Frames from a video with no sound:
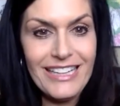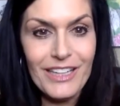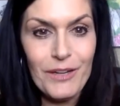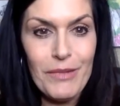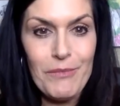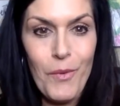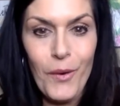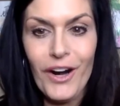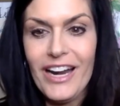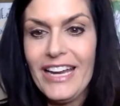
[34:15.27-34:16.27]
a little bit
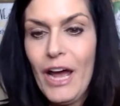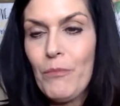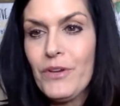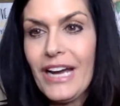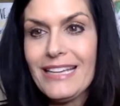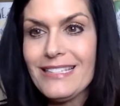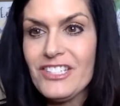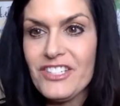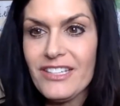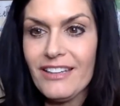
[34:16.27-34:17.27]
more and help you guys
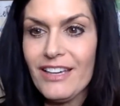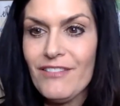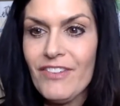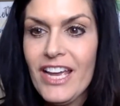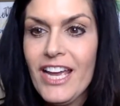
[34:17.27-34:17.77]
just to live